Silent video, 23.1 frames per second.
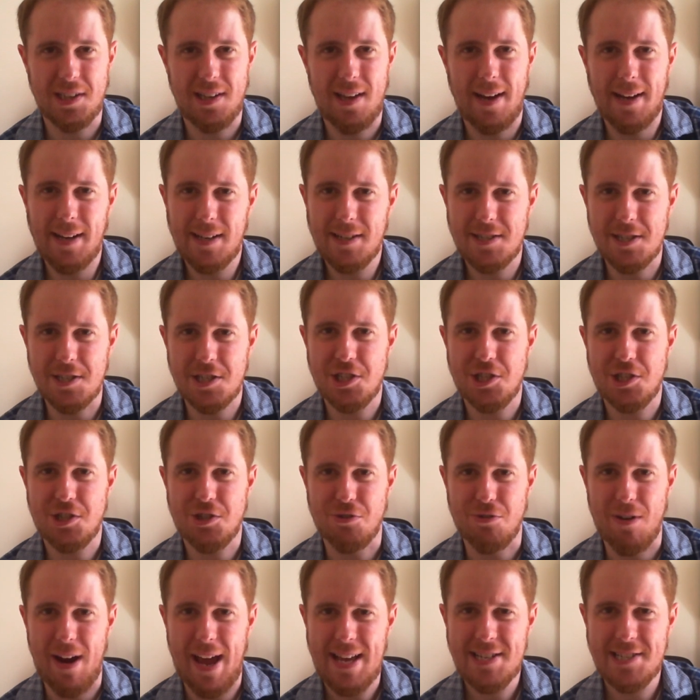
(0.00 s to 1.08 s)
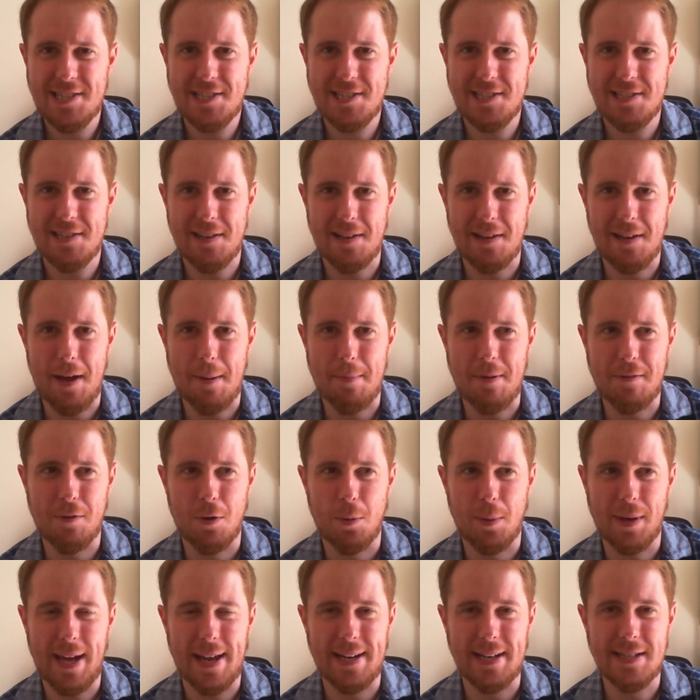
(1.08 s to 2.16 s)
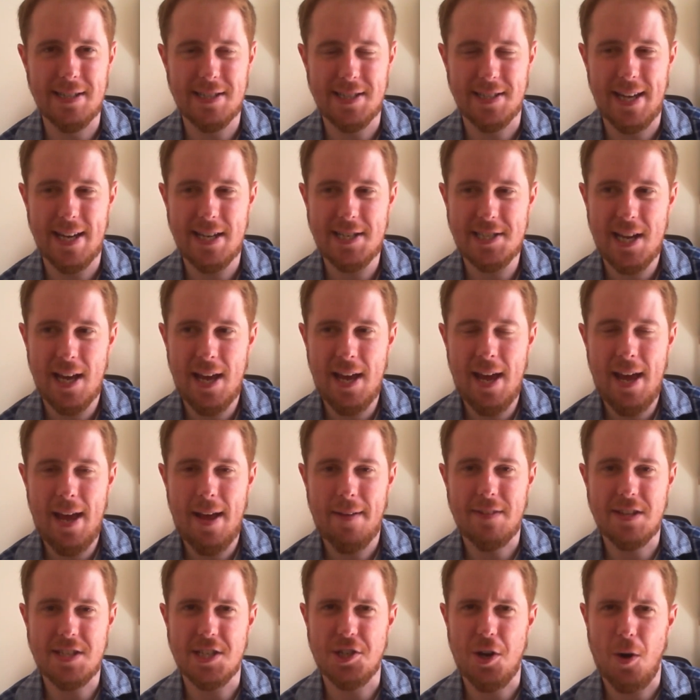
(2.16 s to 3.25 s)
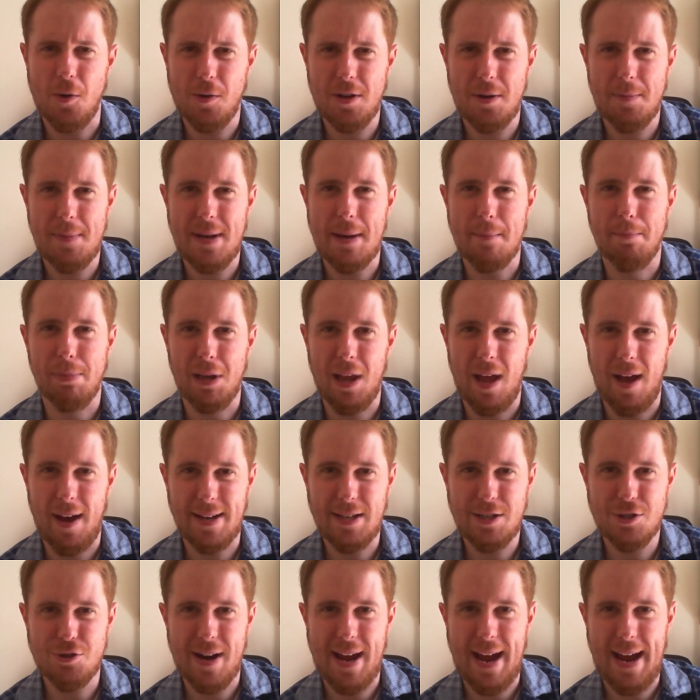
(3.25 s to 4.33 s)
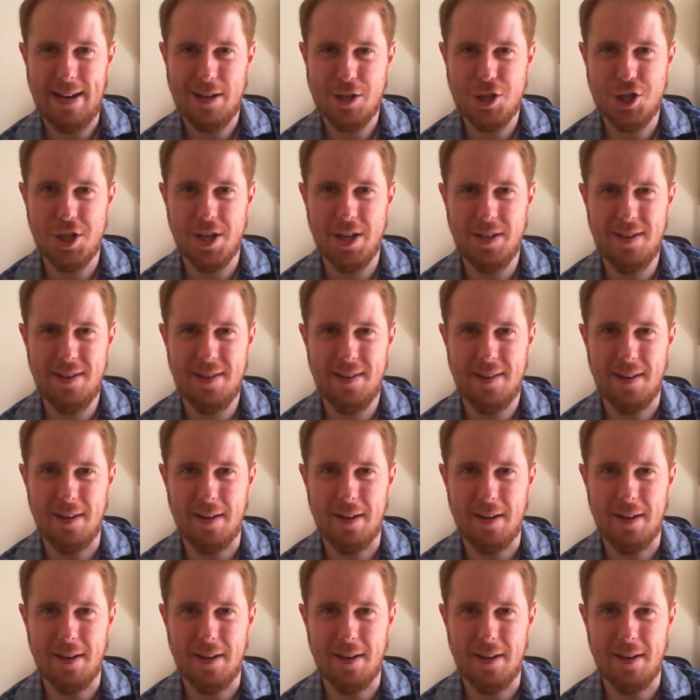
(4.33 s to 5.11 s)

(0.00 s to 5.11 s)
like to stress before we get into this is not going to be a blind reaction.